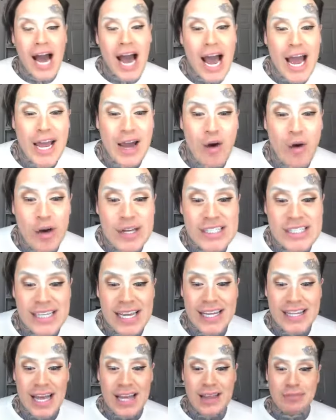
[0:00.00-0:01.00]
I always
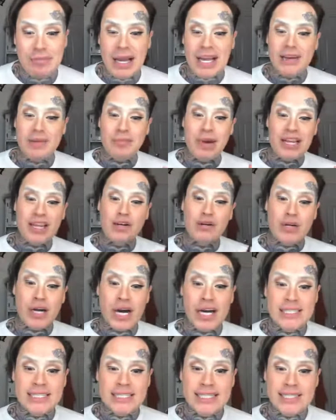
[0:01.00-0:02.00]
say that my little
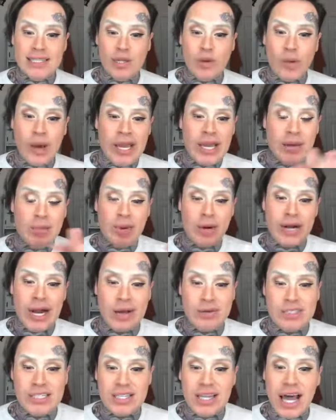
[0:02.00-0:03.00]
cousin, the way he
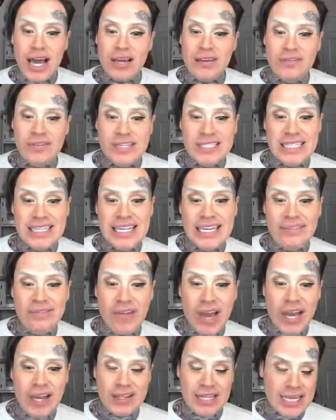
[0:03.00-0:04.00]
pronounced life is
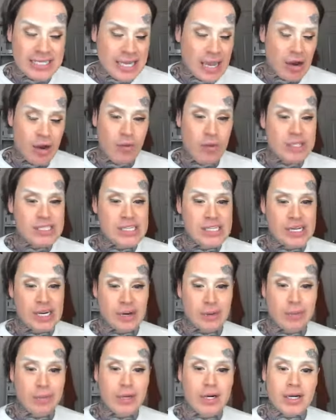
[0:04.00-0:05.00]
Lipe. That's how he reads it
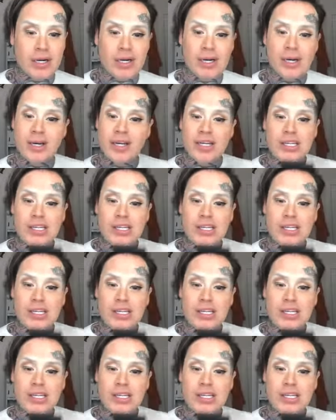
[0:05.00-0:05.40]
in a book.